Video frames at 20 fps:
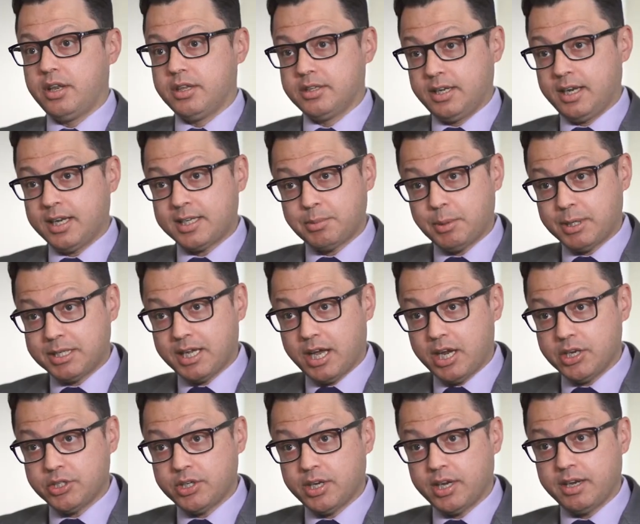there's an
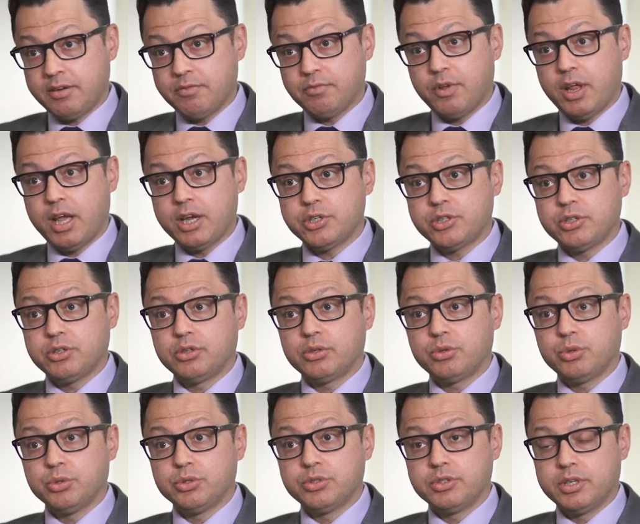expectation that inflation
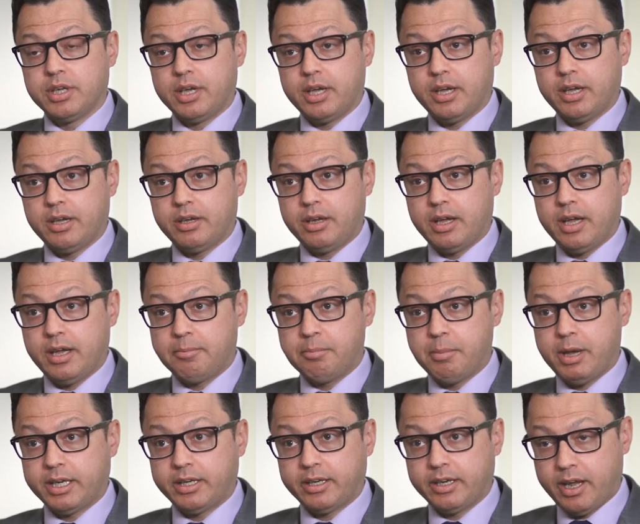could
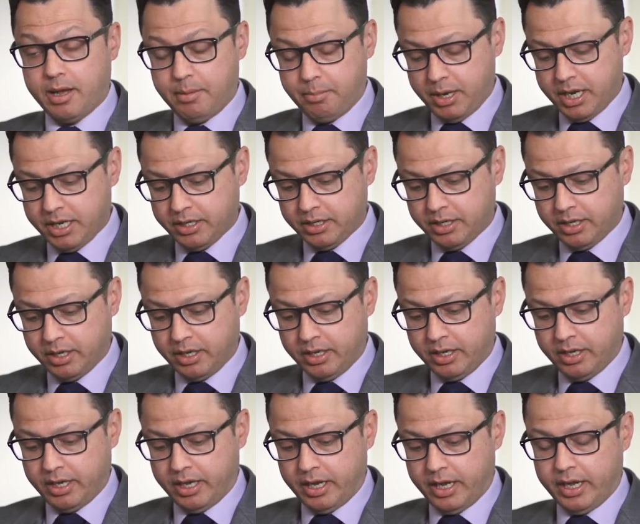make a comeback,
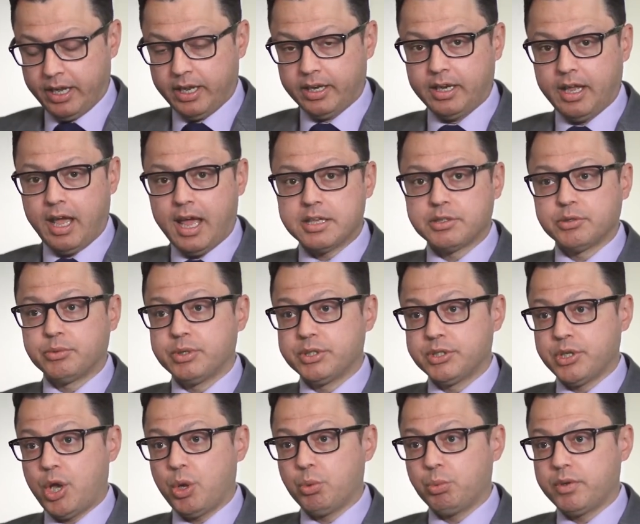and as a
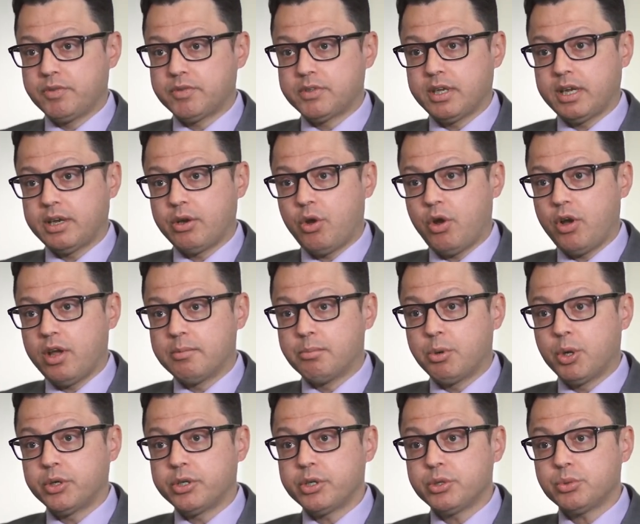result we've seen higher
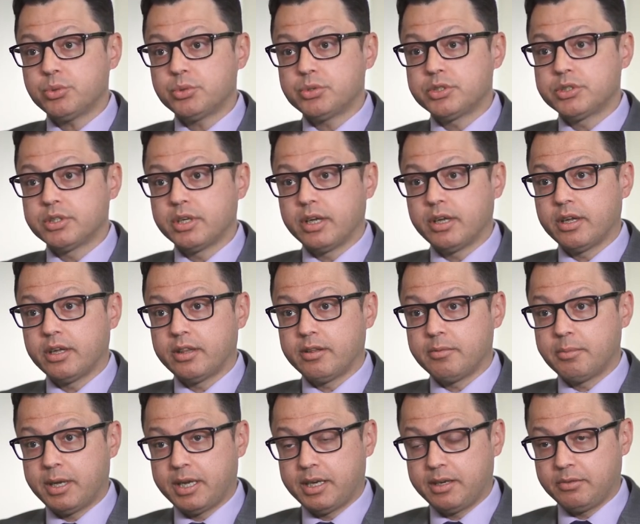bond yields.
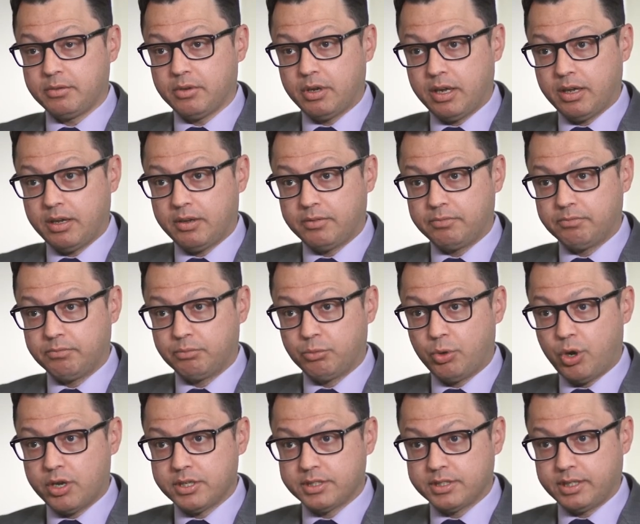They've been
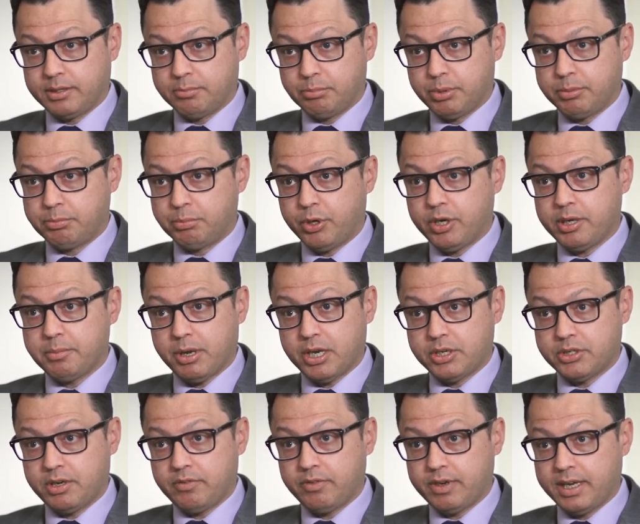rising pretty
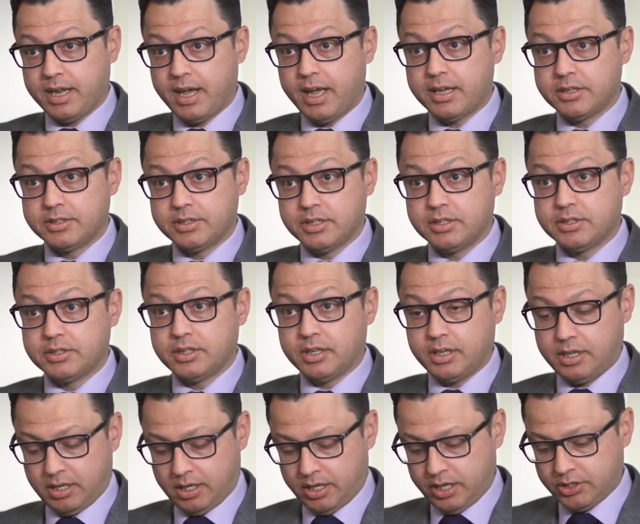much every day since
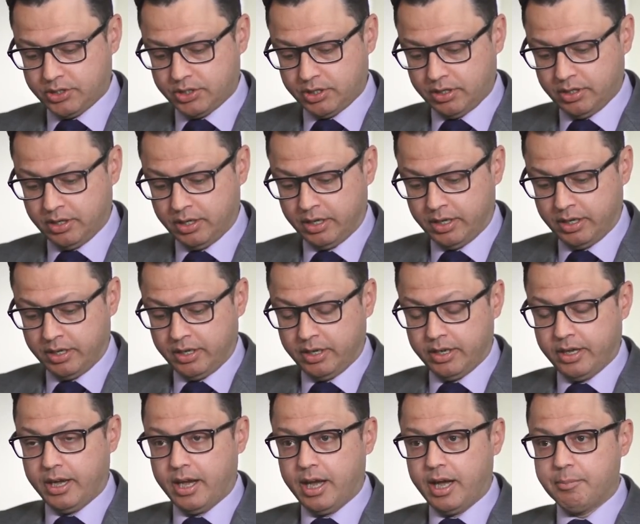the election.
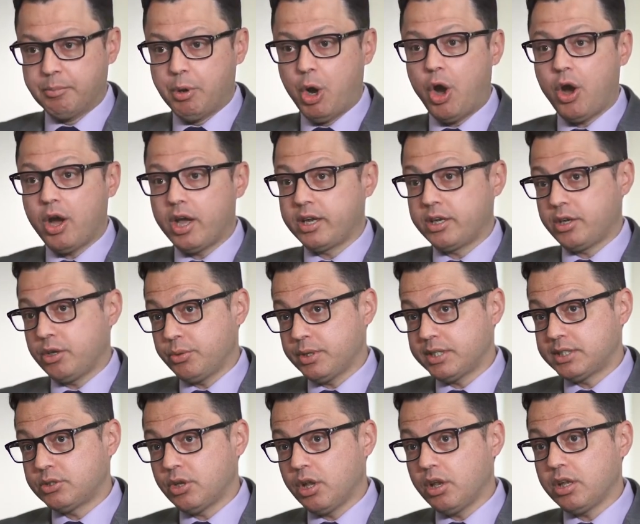Higher
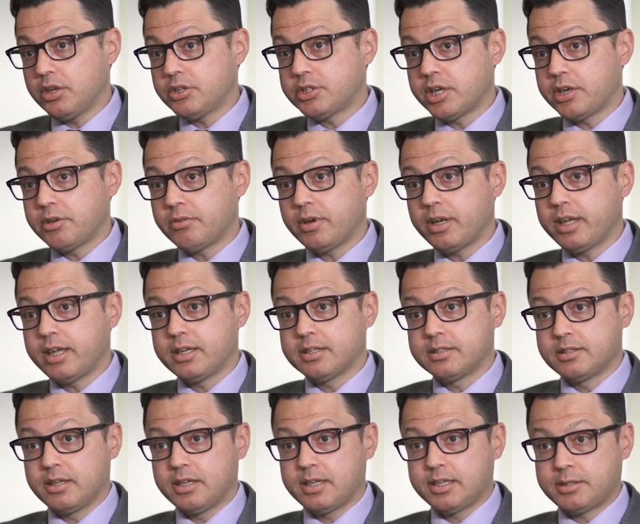US dollar generally
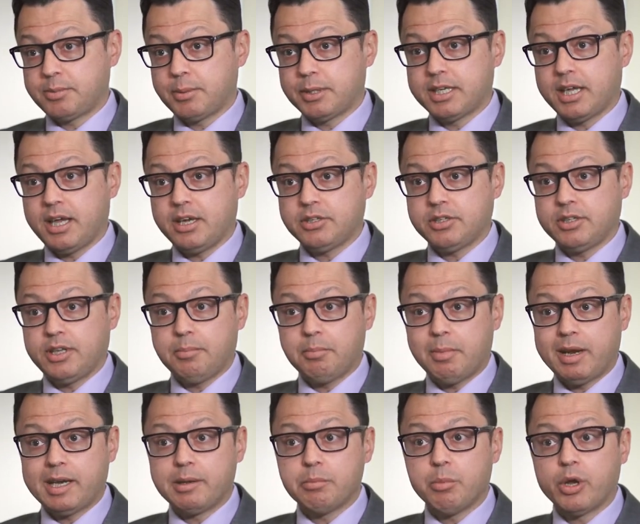is the expectation that
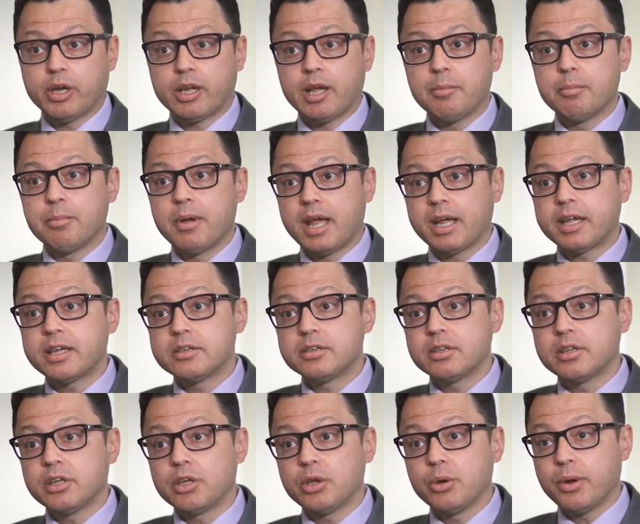money might come back
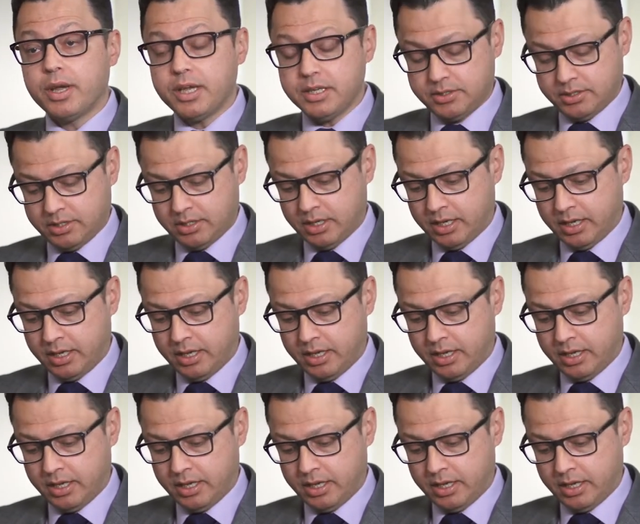into the US,